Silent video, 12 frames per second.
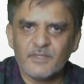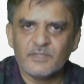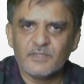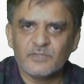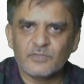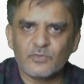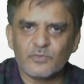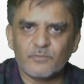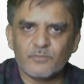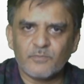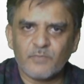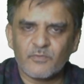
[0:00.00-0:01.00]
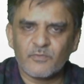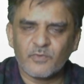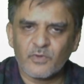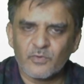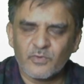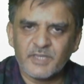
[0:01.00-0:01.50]
So for
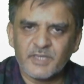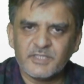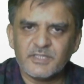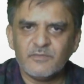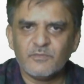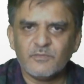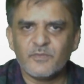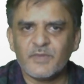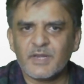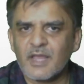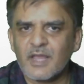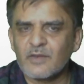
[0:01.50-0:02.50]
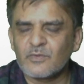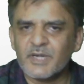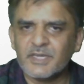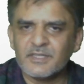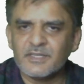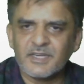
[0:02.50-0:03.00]
origin, we will
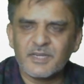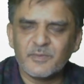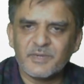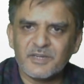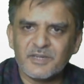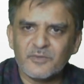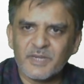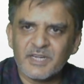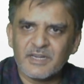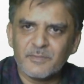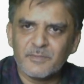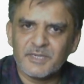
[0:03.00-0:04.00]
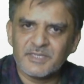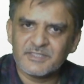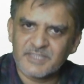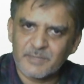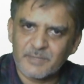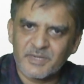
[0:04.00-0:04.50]
calculate the recommended weight limit
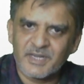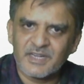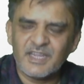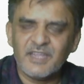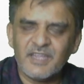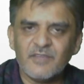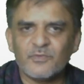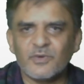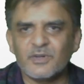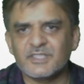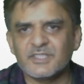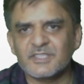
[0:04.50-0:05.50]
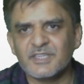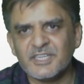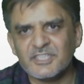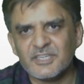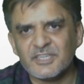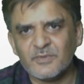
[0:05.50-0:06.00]
separately. For
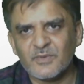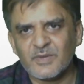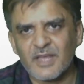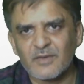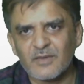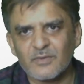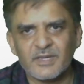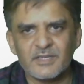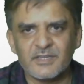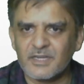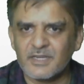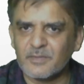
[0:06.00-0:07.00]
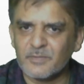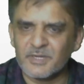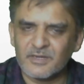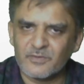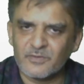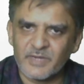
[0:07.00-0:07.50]
destination, we will calculate the
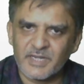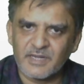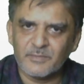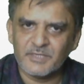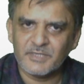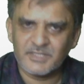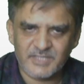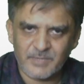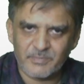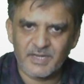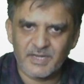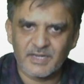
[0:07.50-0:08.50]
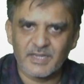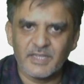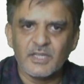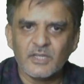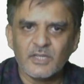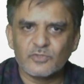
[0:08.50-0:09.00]
recommended weight limit
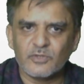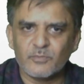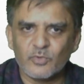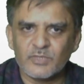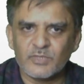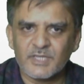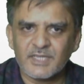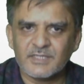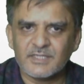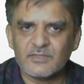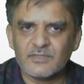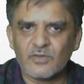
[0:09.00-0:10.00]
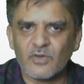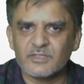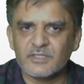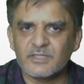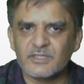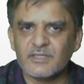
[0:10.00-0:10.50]
separately. So in both the cases,
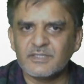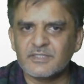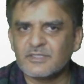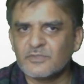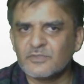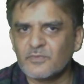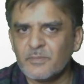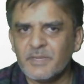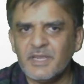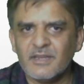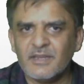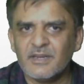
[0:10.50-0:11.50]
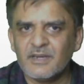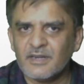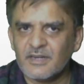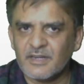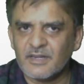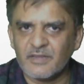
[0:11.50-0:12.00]
horizontal distance will be
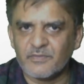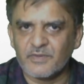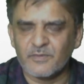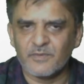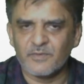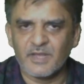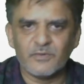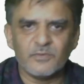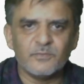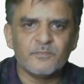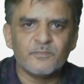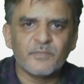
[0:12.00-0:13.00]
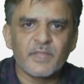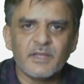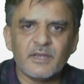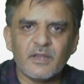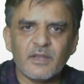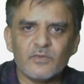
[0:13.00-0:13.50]
different value.
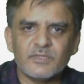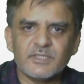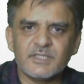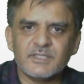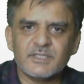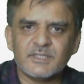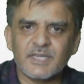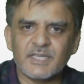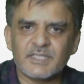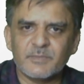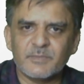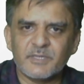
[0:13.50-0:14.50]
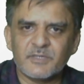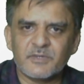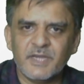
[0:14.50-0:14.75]
Now this is asymmetry.